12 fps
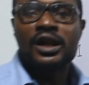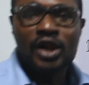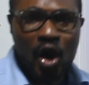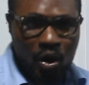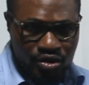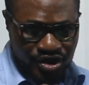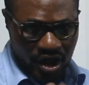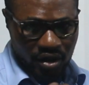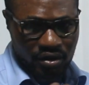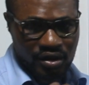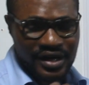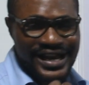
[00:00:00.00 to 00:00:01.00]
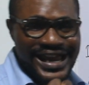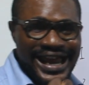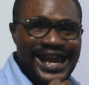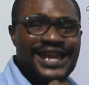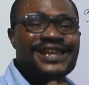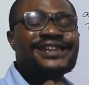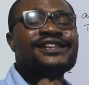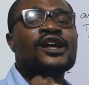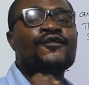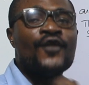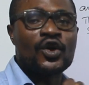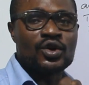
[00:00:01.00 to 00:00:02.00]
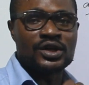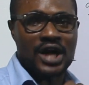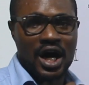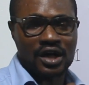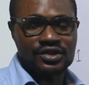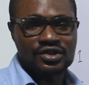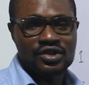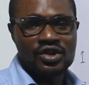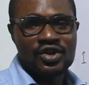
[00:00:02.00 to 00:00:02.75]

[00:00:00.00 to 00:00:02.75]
closure in the vocal cord,